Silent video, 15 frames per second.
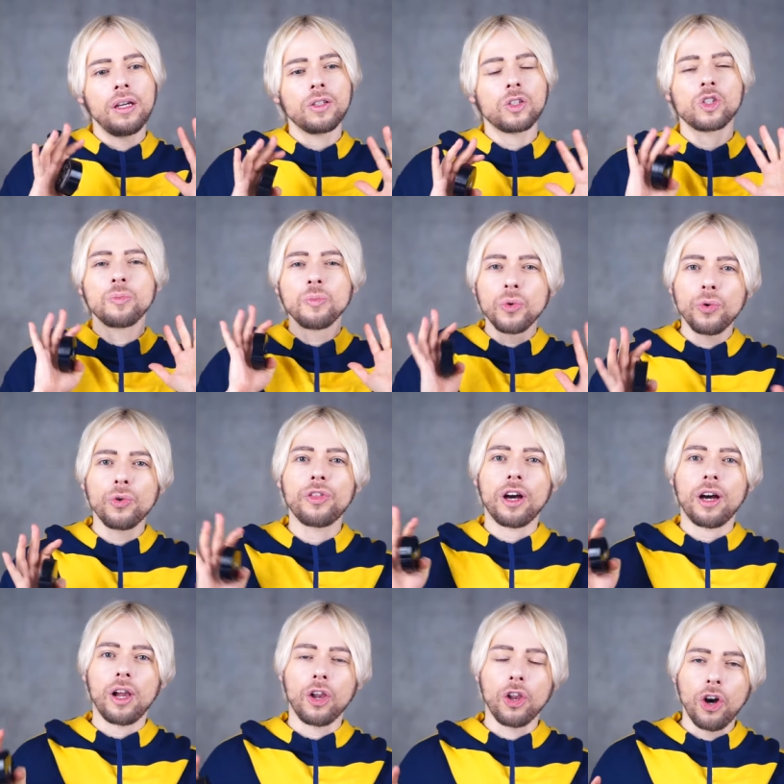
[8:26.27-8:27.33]
smooth
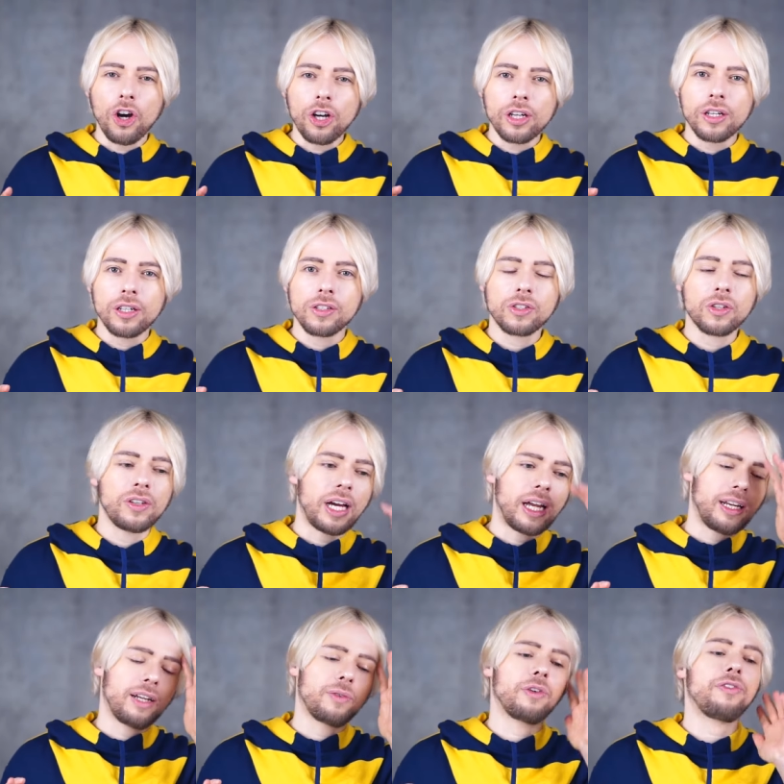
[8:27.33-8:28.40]
look so
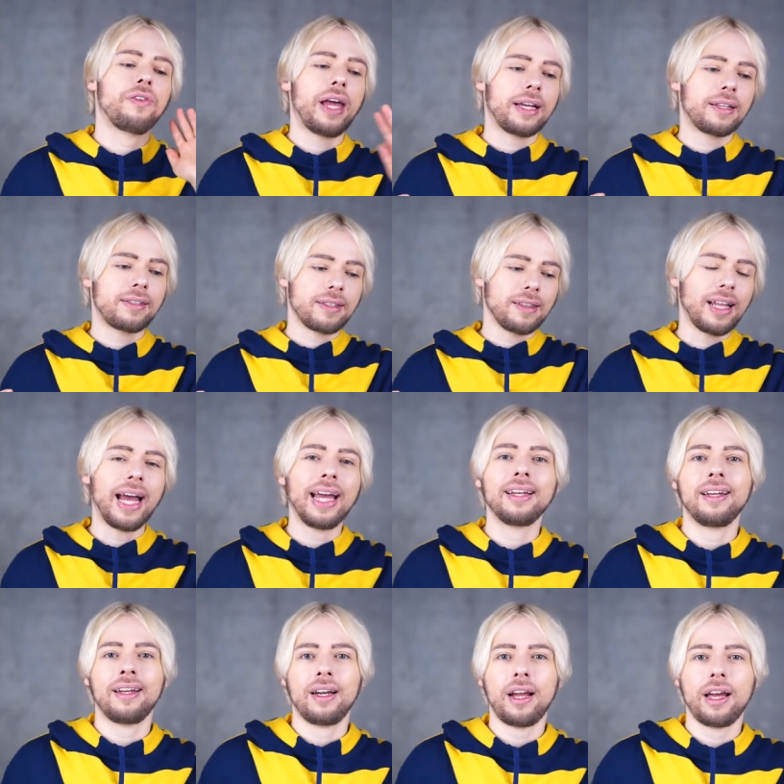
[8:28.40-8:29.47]
that it reflects
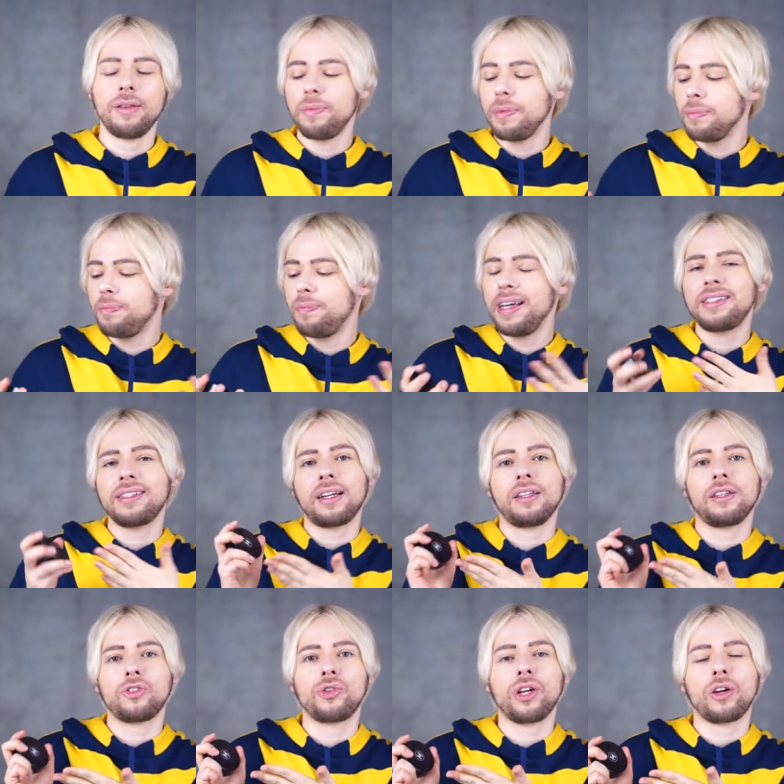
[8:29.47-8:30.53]
light in a night.
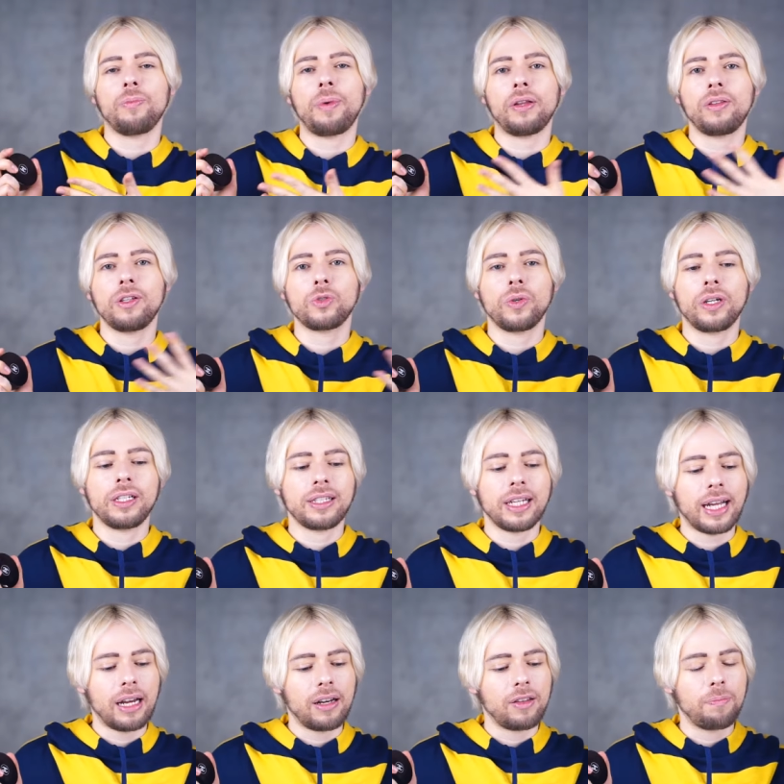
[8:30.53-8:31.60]
Basically, the trick about this one is
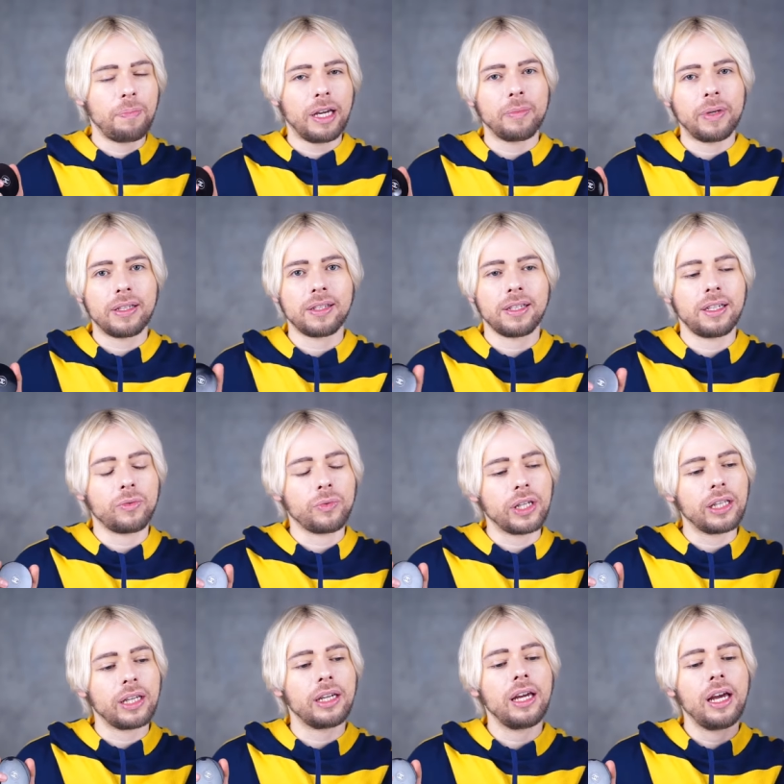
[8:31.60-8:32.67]
that kind of the pigments in it
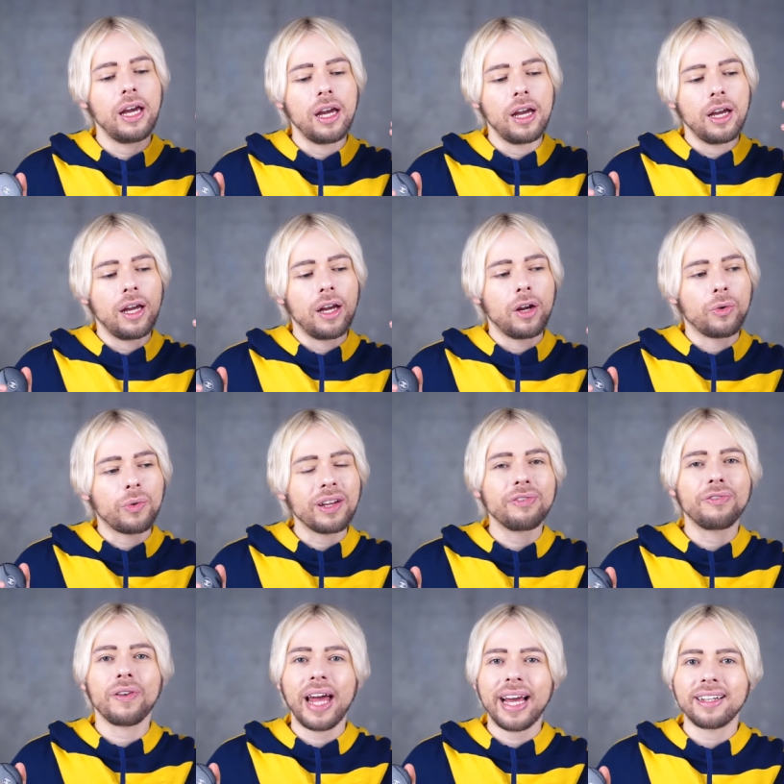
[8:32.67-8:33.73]
really
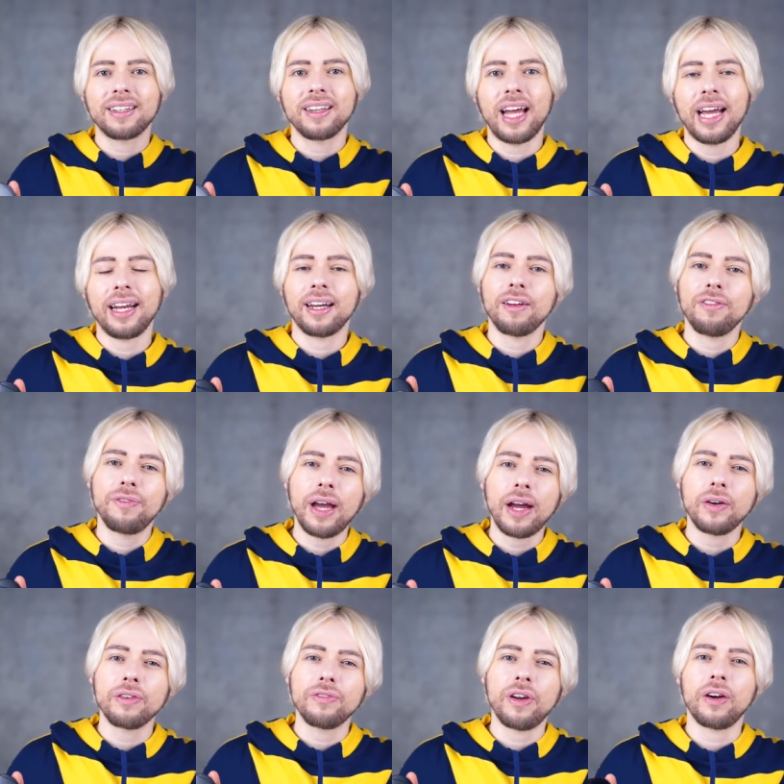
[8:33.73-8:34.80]
reflect light in a
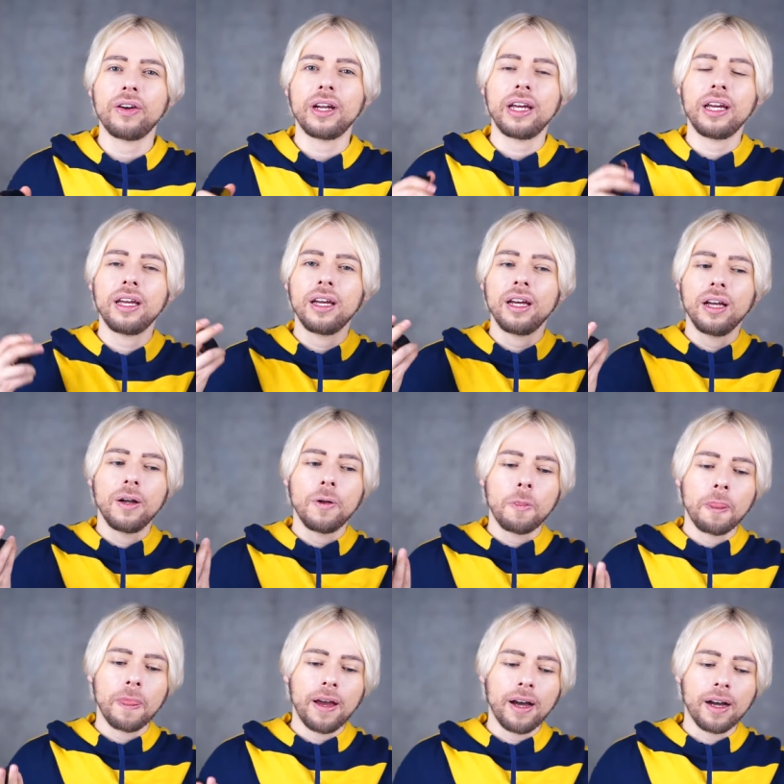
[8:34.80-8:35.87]
very, very...
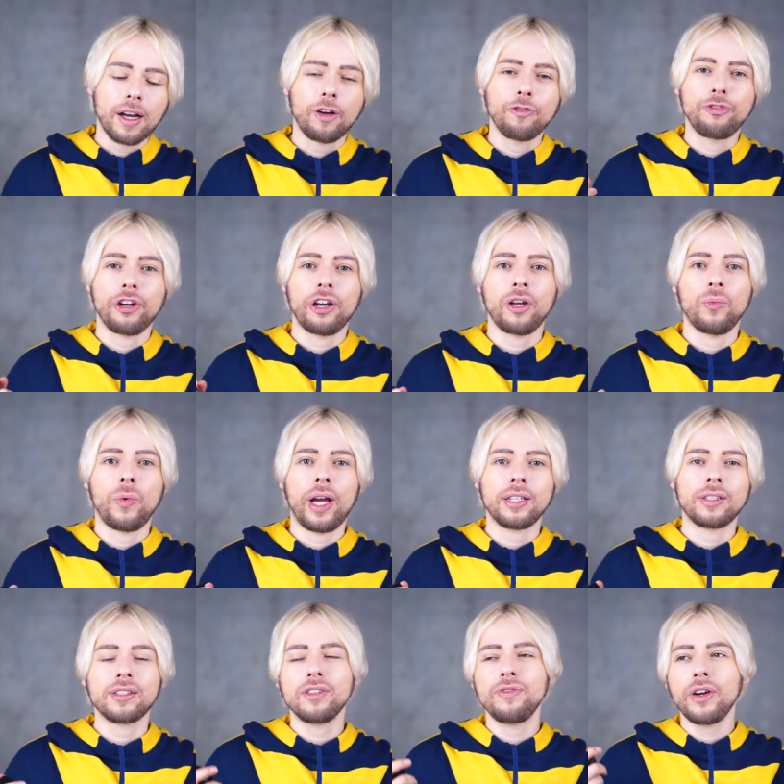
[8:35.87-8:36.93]
Uh, comforting
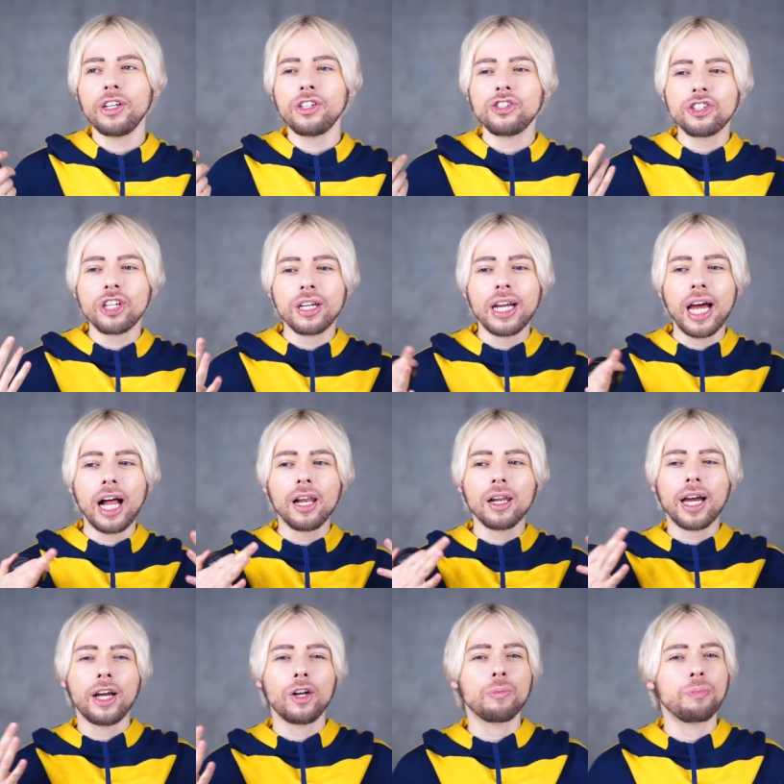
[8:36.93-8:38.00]
ways. It's a very Chanel
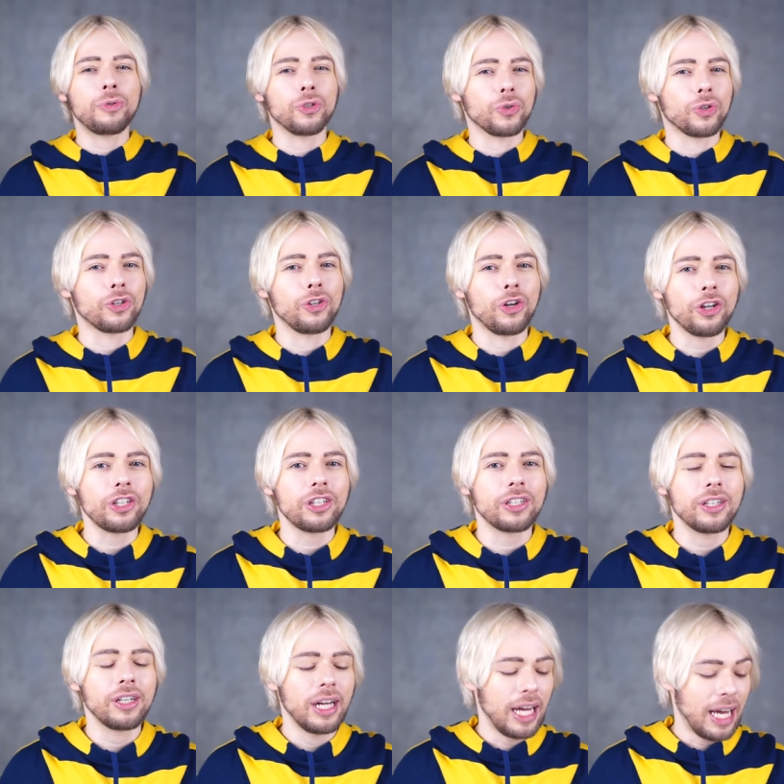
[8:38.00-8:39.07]
kind of pure
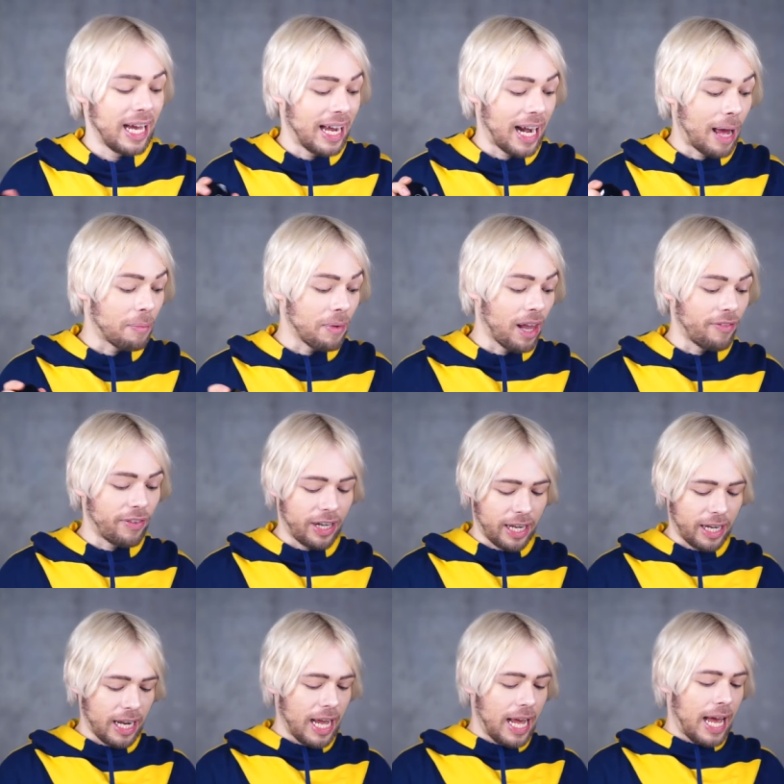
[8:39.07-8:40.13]
look, and I'm loving
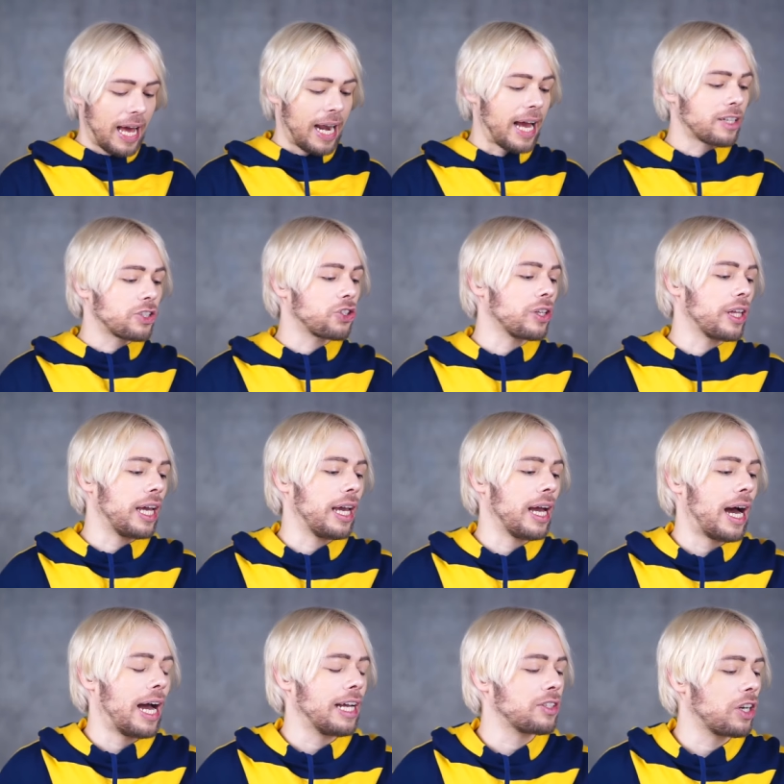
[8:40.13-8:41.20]
it. And actually,
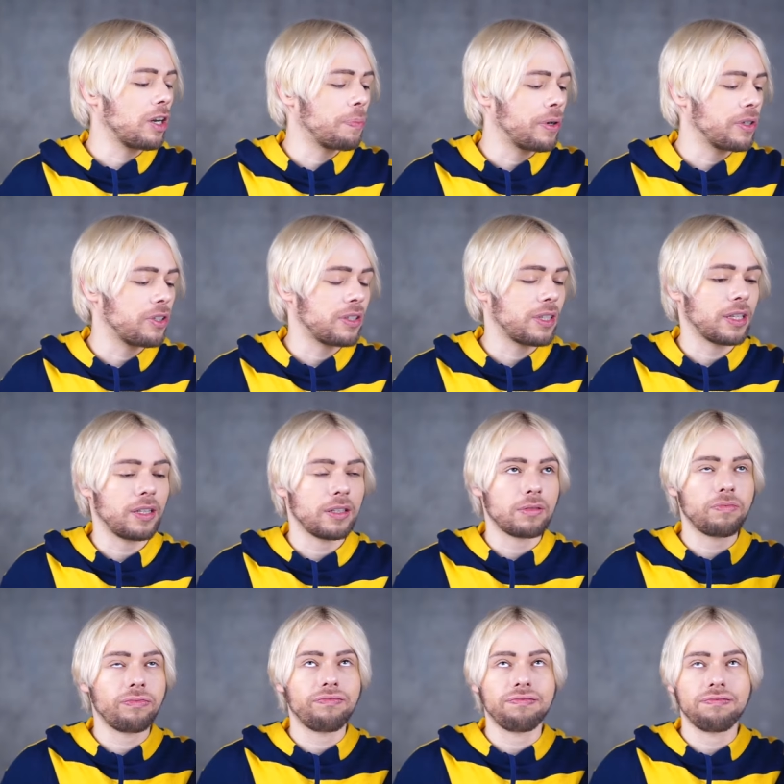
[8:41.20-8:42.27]
I started purchasing this,